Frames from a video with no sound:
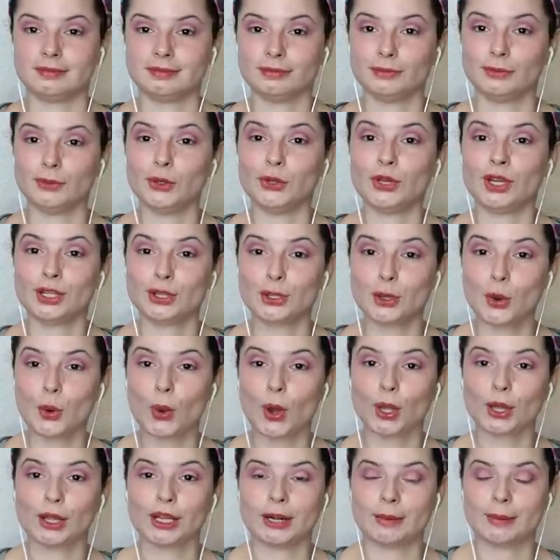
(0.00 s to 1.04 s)
you get the
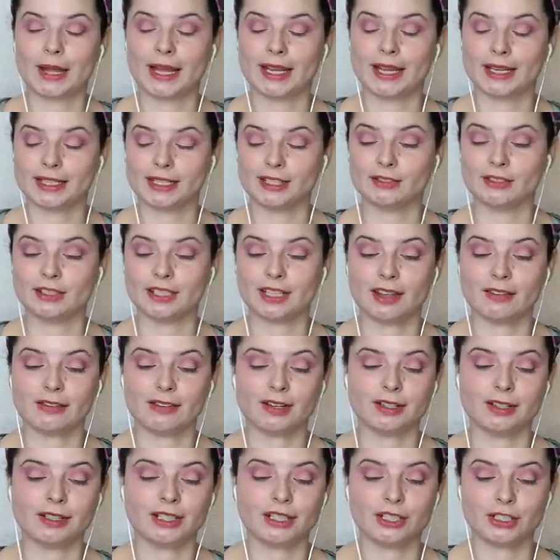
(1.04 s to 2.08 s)
quality behind it. You
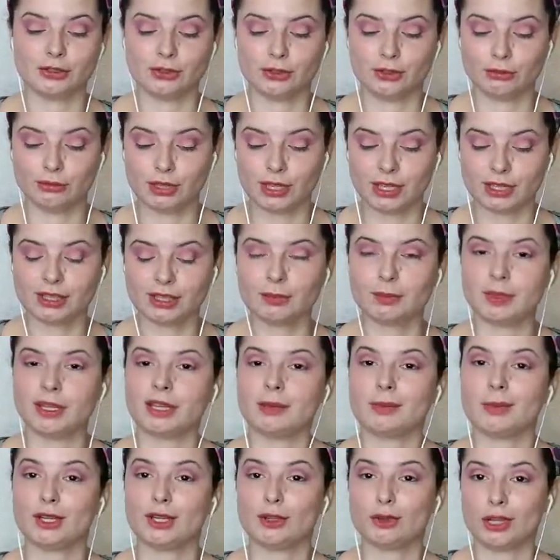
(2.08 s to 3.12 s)
definitely do. You get the
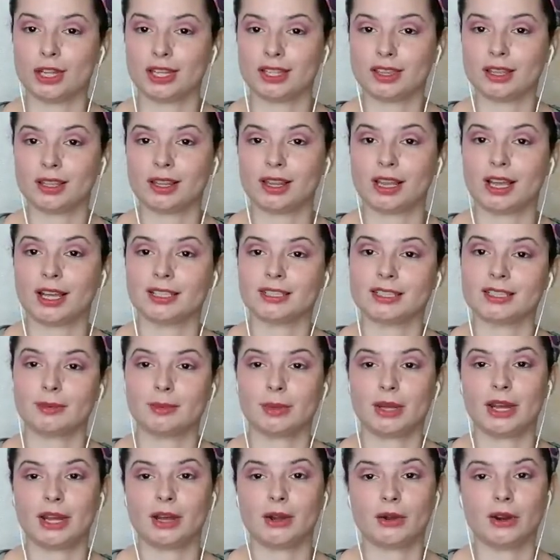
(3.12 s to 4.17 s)
pigment, you get the lasting
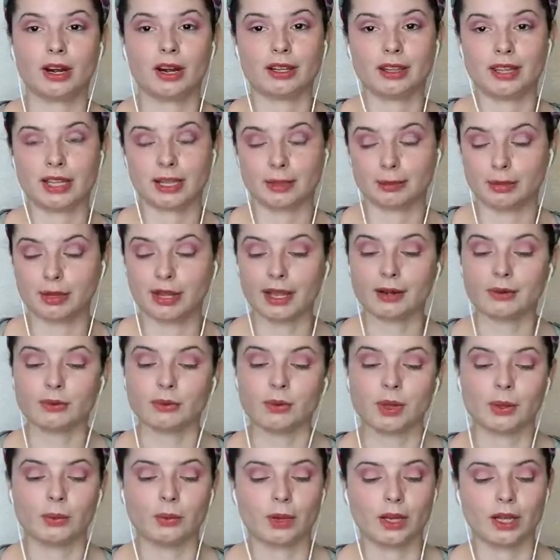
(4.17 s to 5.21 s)
power, and they blend
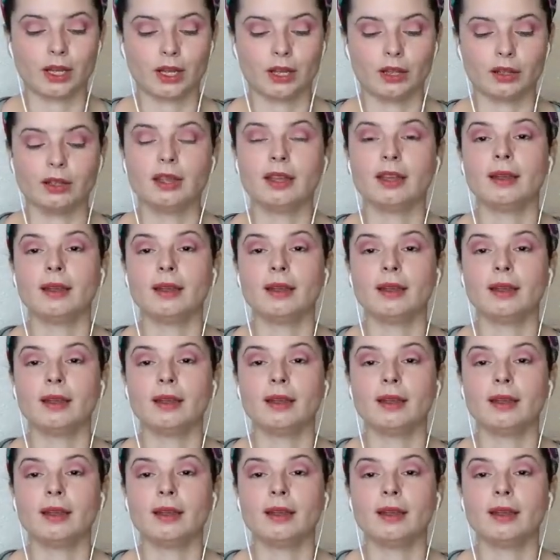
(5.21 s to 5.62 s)
really well.